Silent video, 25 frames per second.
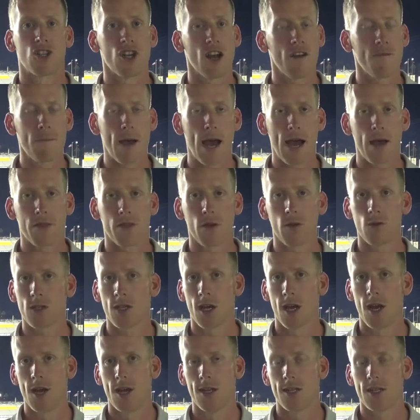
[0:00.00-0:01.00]
Jeff Mathews
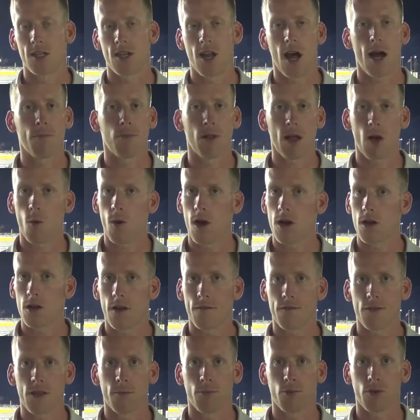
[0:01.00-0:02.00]
did not play well
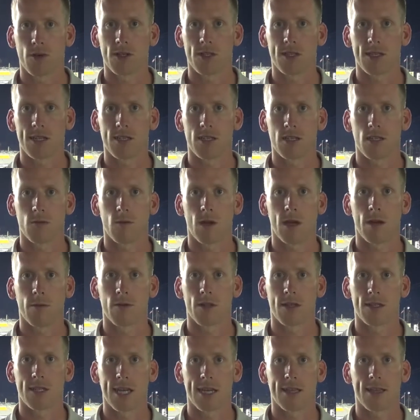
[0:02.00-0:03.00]
enough in the preseason to be able
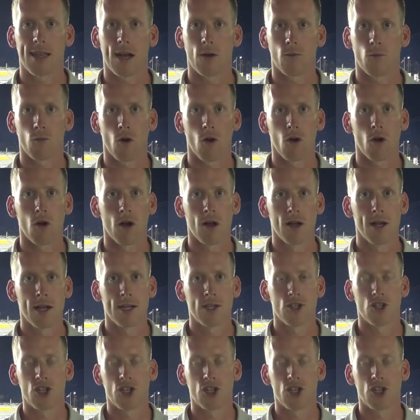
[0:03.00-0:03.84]
to take that role.